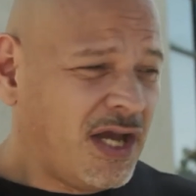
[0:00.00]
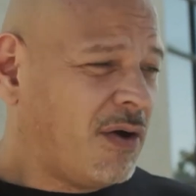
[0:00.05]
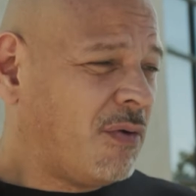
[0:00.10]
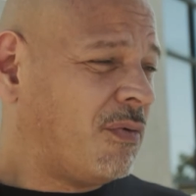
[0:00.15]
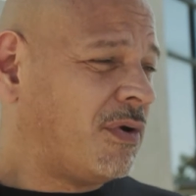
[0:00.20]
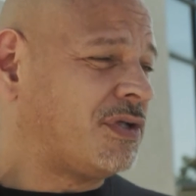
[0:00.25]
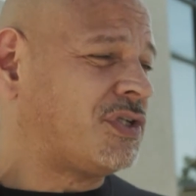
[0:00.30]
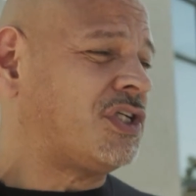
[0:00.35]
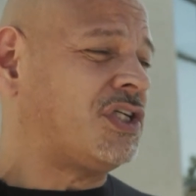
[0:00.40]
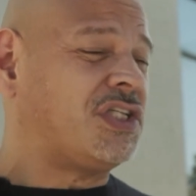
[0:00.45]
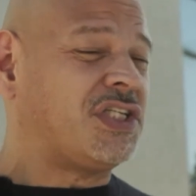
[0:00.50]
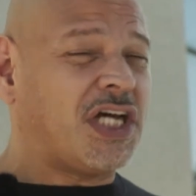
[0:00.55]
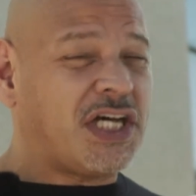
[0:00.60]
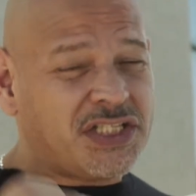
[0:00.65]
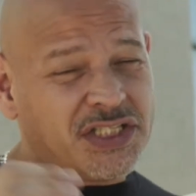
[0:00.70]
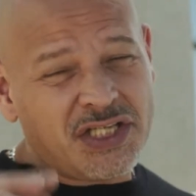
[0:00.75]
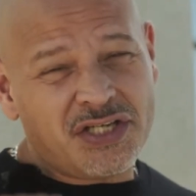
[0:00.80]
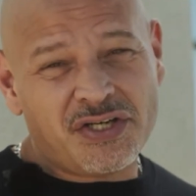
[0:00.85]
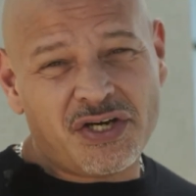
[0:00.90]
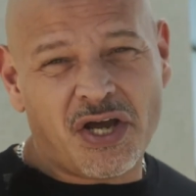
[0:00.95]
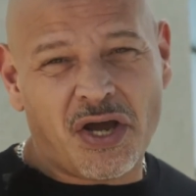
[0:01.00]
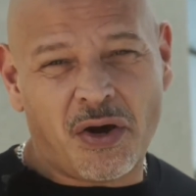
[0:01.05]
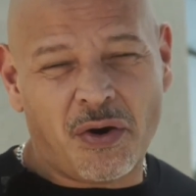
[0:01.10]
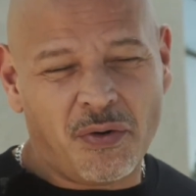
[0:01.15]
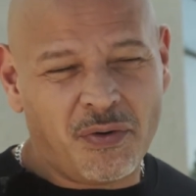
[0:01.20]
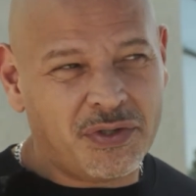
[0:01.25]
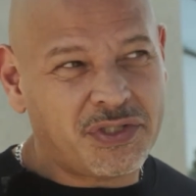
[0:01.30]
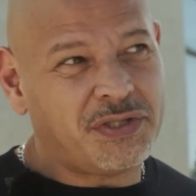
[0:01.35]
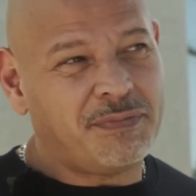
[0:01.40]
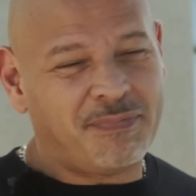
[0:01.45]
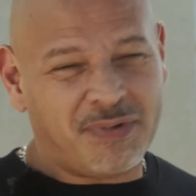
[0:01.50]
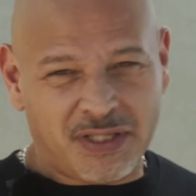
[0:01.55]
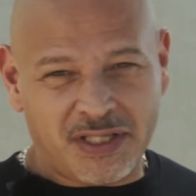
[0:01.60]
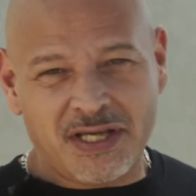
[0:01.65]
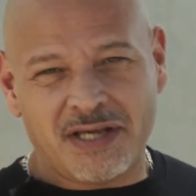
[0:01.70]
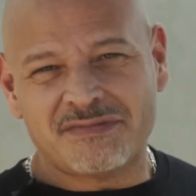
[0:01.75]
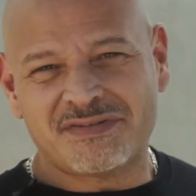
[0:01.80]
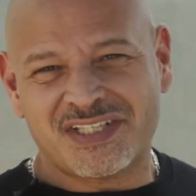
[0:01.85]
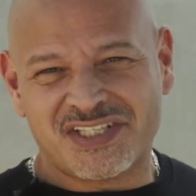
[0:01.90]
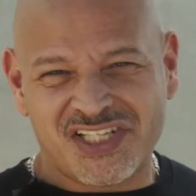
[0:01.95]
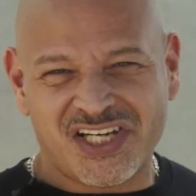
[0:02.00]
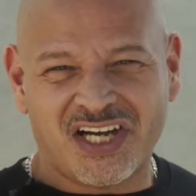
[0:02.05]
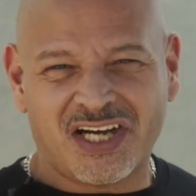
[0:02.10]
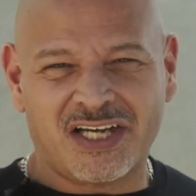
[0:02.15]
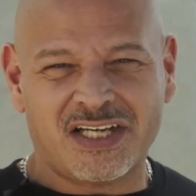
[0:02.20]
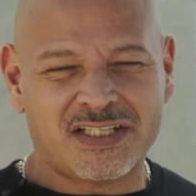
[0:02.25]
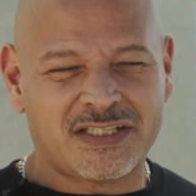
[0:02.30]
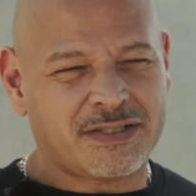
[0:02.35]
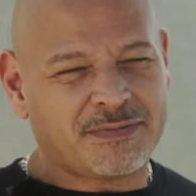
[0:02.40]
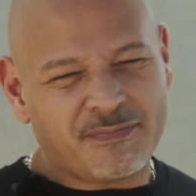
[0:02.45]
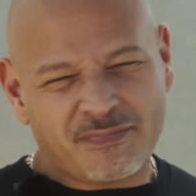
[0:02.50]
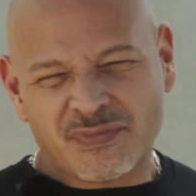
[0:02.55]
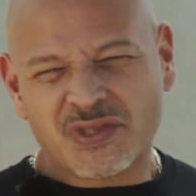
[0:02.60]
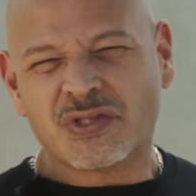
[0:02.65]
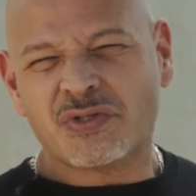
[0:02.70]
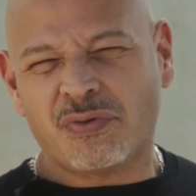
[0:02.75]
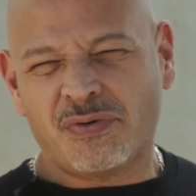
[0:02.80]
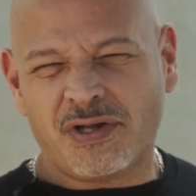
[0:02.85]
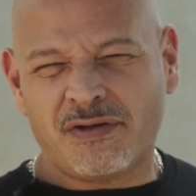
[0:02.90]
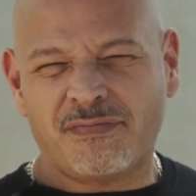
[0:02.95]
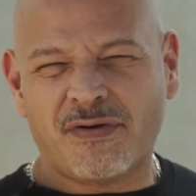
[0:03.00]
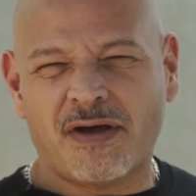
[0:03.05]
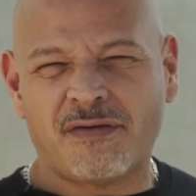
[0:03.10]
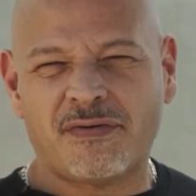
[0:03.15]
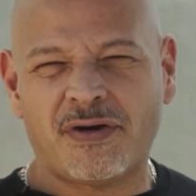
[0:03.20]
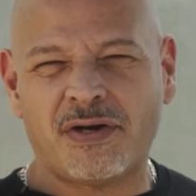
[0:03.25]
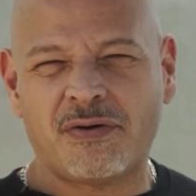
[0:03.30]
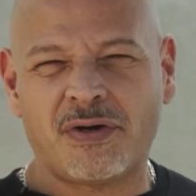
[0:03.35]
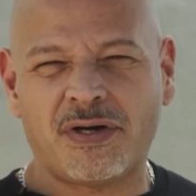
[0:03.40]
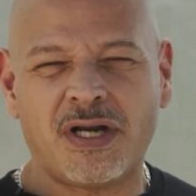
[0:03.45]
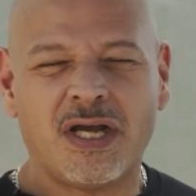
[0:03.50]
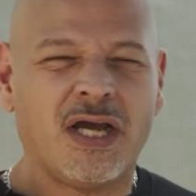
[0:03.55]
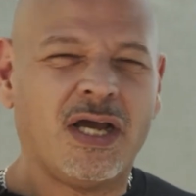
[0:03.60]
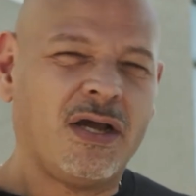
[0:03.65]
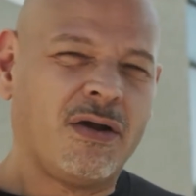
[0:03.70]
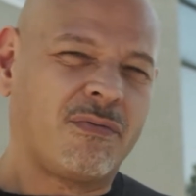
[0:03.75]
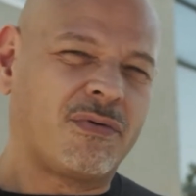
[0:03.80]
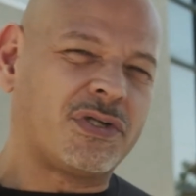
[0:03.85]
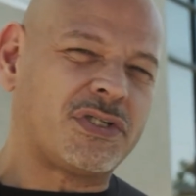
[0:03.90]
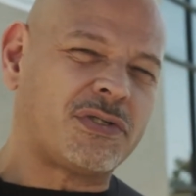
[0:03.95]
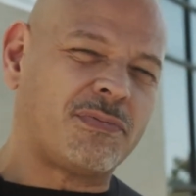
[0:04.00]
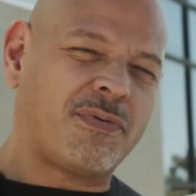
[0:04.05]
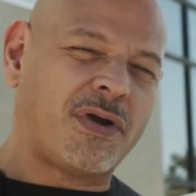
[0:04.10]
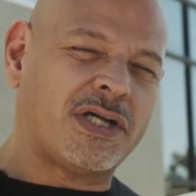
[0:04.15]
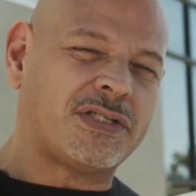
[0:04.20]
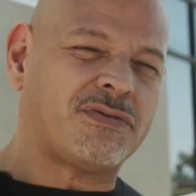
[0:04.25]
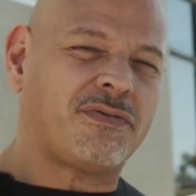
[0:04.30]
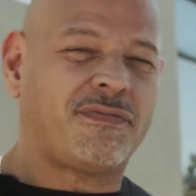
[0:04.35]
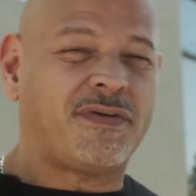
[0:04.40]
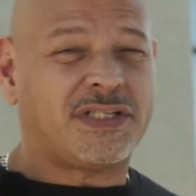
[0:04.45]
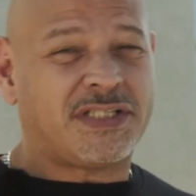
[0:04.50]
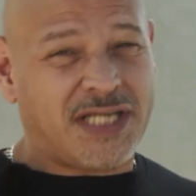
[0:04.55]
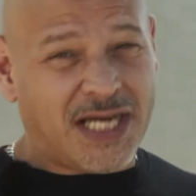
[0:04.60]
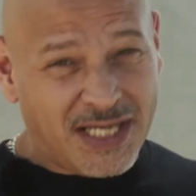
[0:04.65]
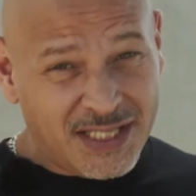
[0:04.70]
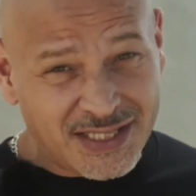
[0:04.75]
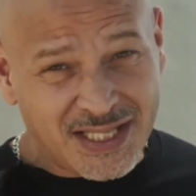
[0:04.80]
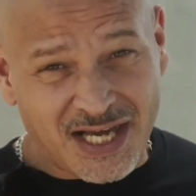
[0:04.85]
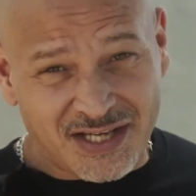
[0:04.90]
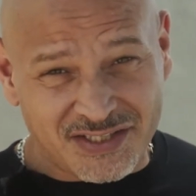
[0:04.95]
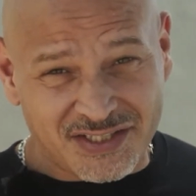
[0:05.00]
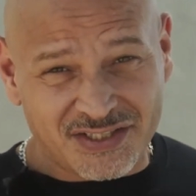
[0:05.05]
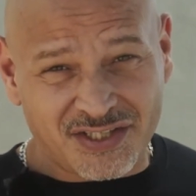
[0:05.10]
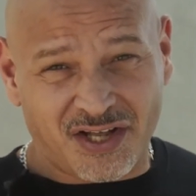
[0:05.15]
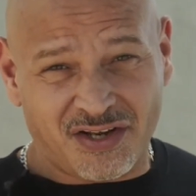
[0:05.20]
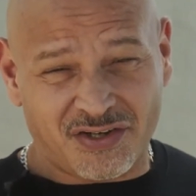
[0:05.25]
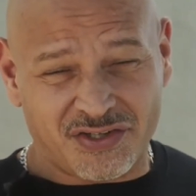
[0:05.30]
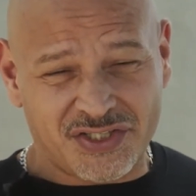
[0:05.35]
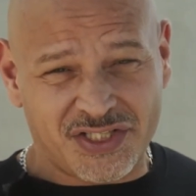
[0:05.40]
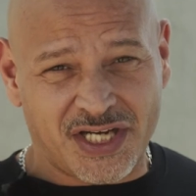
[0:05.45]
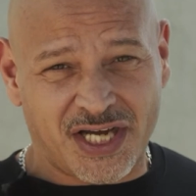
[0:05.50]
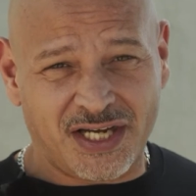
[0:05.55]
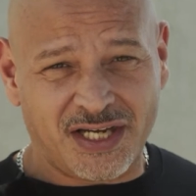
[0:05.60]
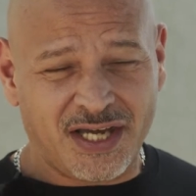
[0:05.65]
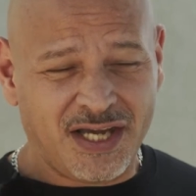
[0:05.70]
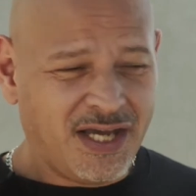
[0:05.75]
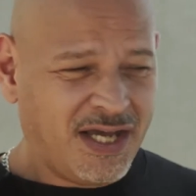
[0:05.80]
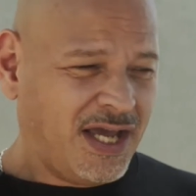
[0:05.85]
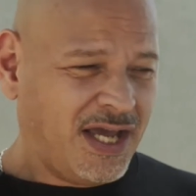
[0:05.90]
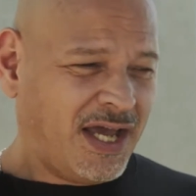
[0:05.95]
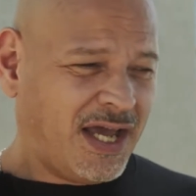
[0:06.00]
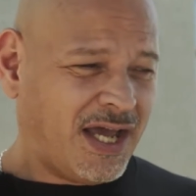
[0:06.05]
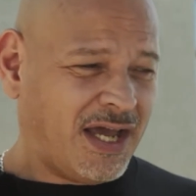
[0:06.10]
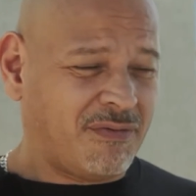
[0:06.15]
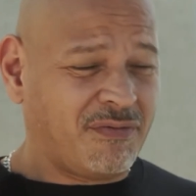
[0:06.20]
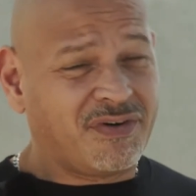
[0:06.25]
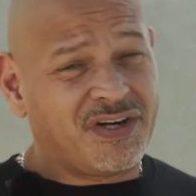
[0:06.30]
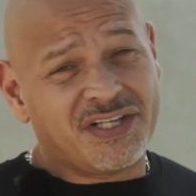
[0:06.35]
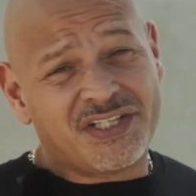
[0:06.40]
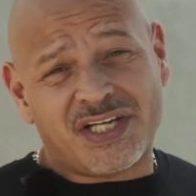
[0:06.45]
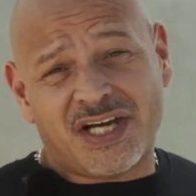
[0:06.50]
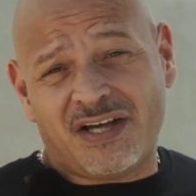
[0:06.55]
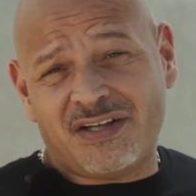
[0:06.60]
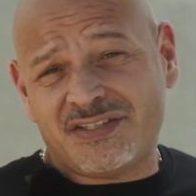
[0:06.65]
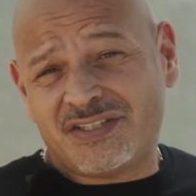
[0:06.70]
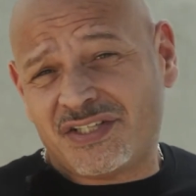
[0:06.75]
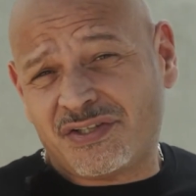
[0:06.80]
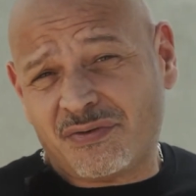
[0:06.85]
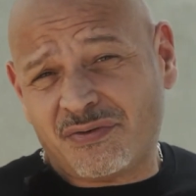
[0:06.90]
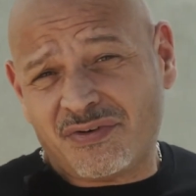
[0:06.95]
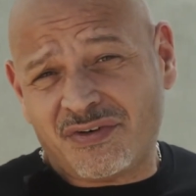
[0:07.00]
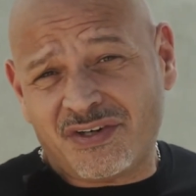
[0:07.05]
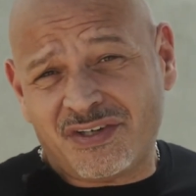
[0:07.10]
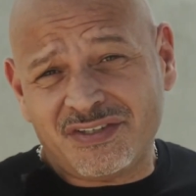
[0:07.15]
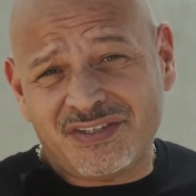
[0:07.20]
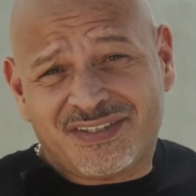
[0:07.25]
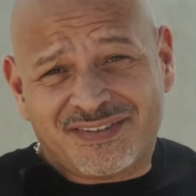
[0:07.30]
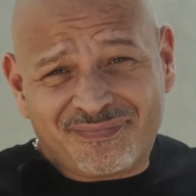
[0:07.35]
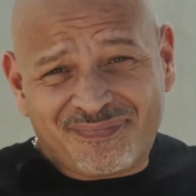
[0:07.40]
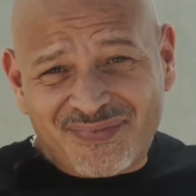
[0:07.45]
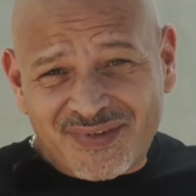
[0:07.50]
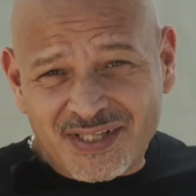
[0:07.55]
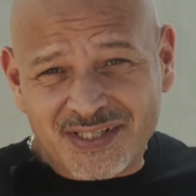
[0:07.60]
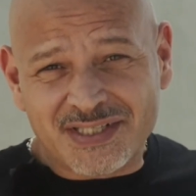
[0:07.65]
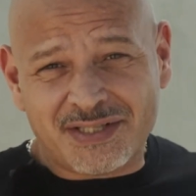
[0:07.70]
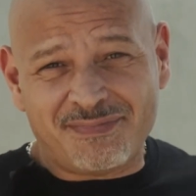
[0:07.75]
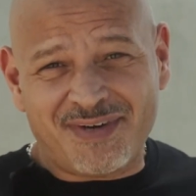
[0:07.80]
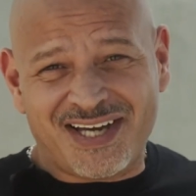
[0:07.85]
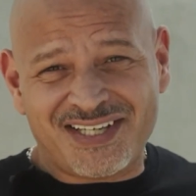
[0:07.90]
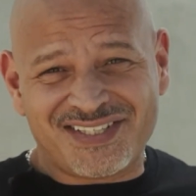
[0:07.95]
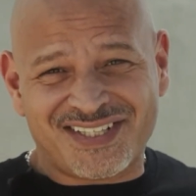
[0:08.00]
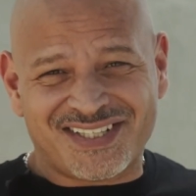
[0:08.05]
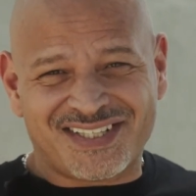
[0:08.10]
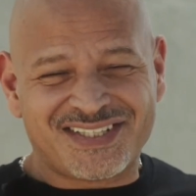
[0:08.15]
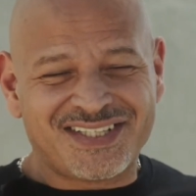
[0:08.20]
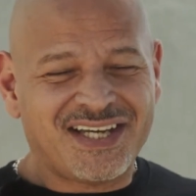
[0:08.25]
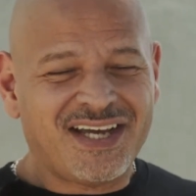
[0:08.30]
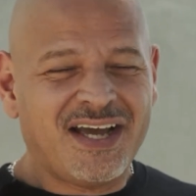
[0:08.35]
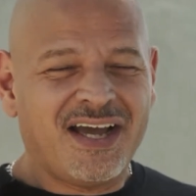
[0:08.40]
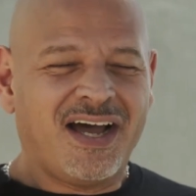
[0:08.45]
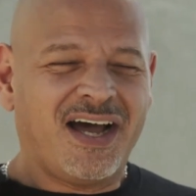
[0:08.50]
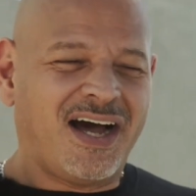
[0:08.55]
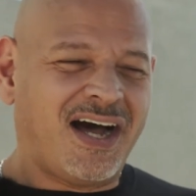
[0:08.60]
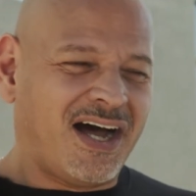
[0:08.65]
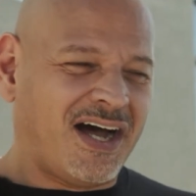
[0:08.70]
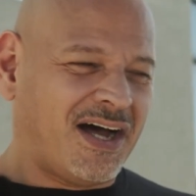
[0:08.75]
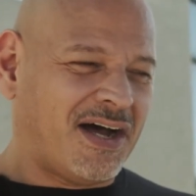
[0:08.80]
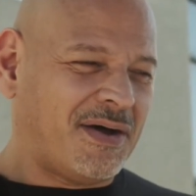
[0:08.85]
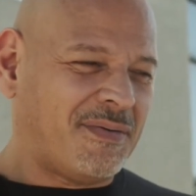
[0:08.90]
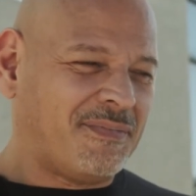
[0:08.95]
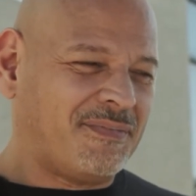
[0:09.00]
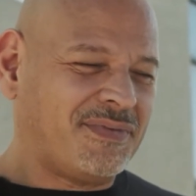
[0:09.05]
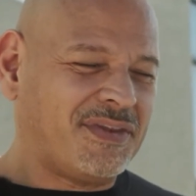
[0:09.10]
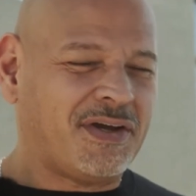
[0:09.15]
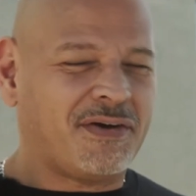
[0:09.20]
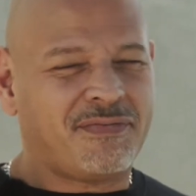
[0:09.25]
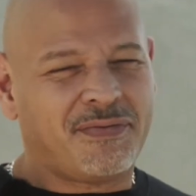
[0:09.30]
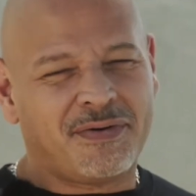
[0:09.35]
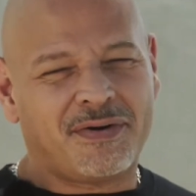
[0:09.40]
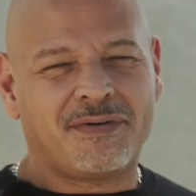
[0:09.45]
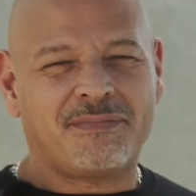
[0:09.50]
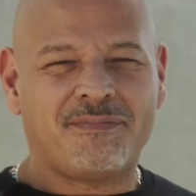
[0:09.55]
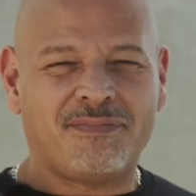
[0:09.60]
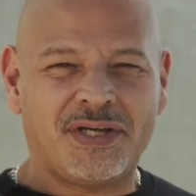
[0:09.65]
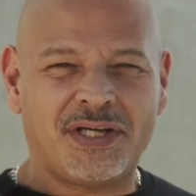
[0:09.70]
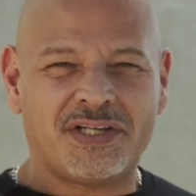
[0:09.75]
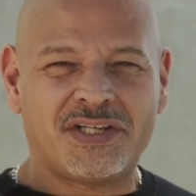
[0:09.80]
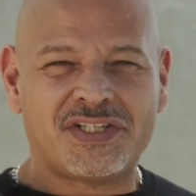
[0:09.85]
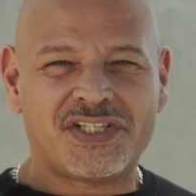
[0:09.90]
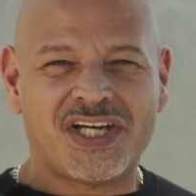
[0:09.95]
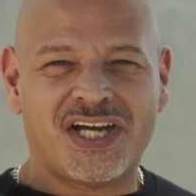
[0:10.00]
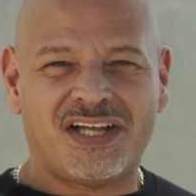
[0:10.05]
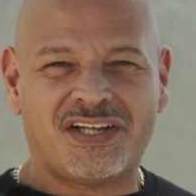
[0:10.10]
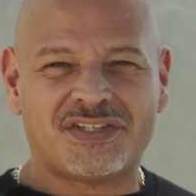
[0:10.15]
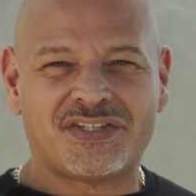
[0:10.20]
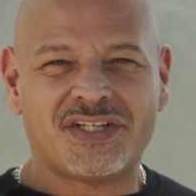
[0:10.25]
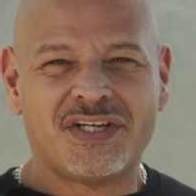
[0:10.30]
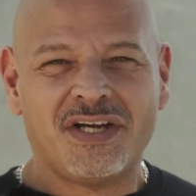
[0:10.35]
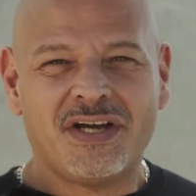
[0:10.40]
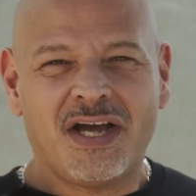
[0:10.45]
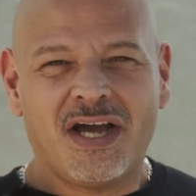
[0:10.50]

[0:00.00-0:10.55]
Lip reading: What she doesn't know, what she believes the check is $2,500, we're going to surprise her with a $10,000 check, and we're going to challenge the world to match us, therefore being the challenge.